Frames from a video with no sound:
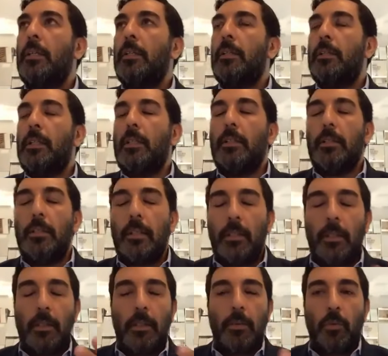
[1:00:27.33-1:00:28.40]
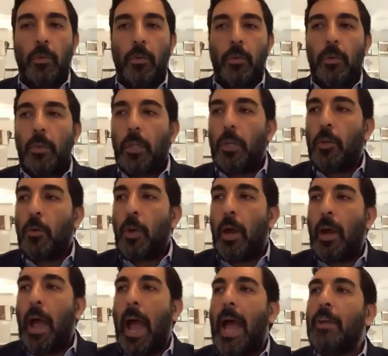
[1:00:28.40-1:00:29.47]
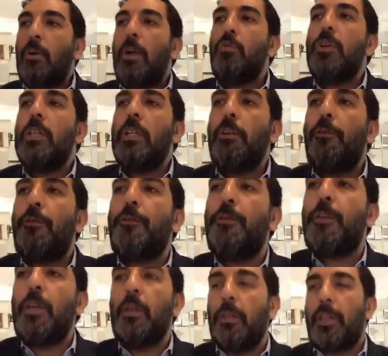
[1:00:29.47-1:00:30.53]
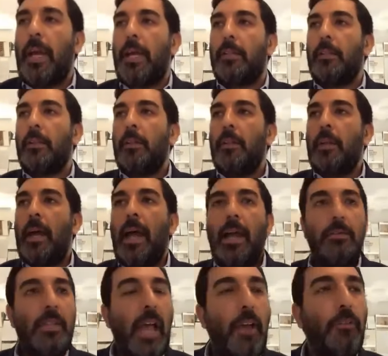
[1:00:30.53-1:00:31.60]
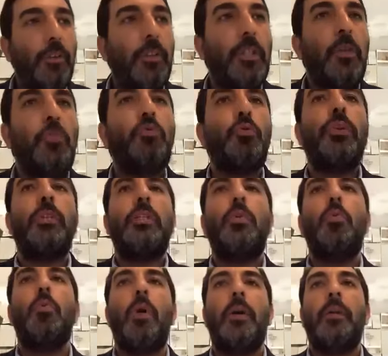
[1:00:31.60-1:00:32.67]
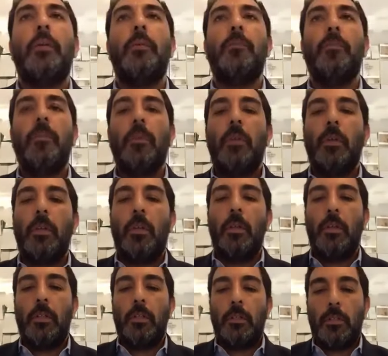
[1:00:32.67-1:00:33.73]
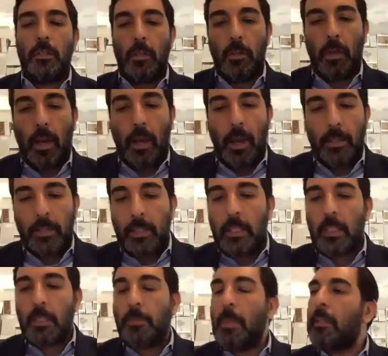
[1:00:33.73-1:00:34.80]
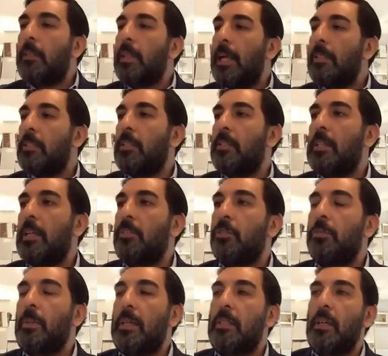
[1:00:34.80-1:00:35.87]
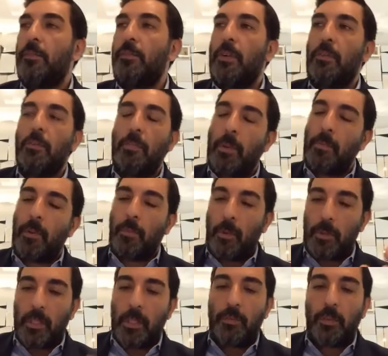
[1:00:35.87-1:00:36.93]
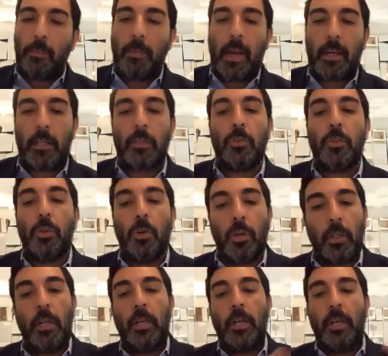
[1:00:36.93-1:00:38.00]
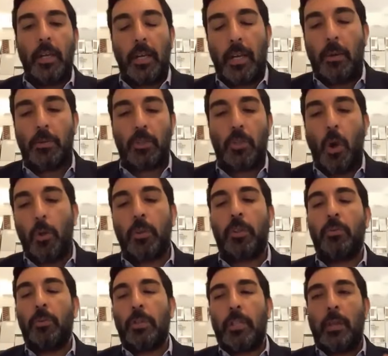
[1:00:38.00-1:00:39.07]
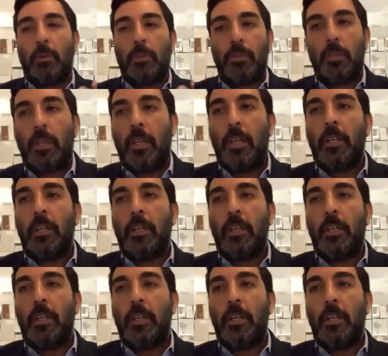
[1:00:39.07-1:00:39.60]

then you know, how do I really feel that? How is everything really one? So I did this mental exercise with myself. I remember if I was living back in New York and I was going through it and I was